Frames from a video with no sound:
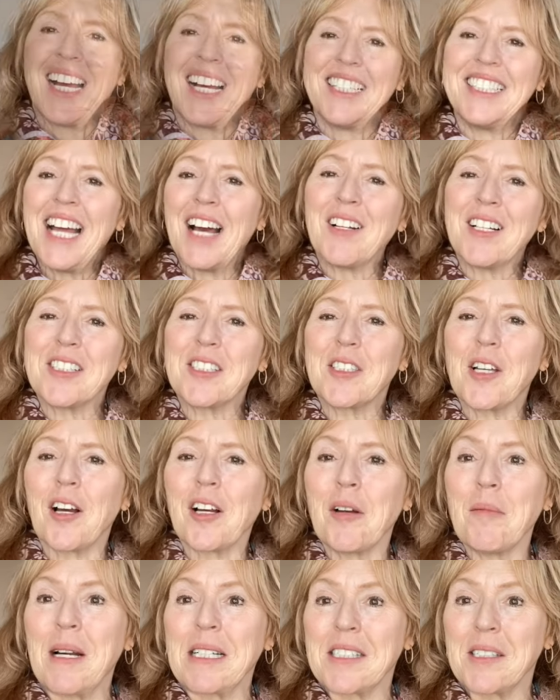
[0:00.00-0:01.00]
Now let's talk
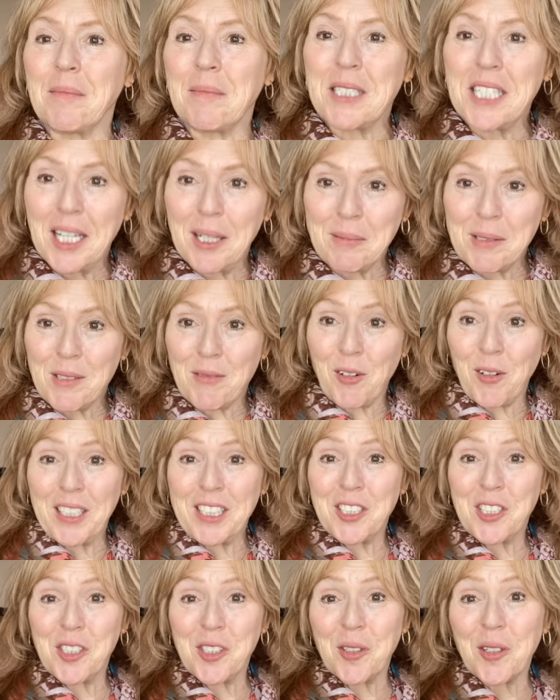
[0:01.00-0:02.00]
about some tips for
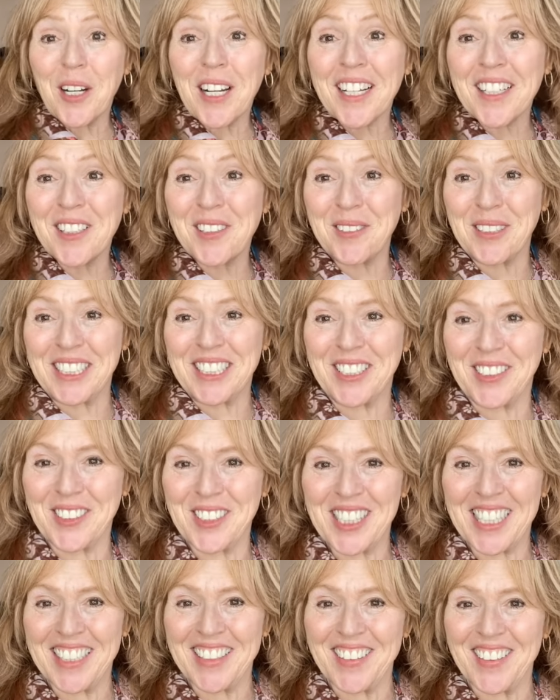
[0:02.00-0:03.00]
enjoying the winters
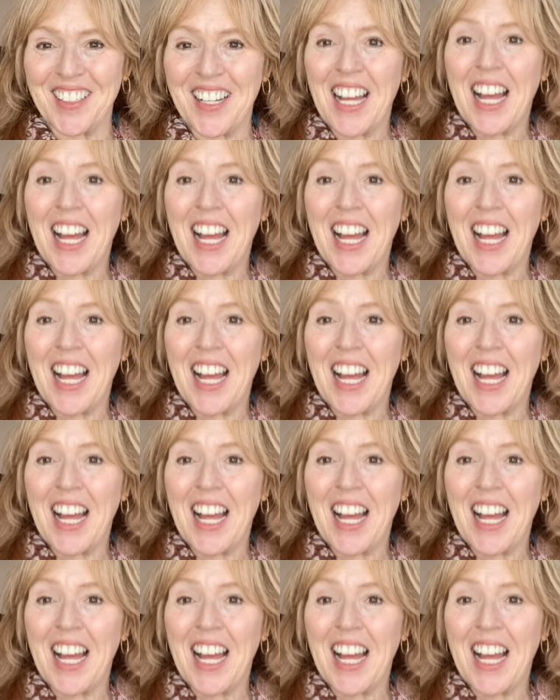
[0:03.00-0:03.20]
here.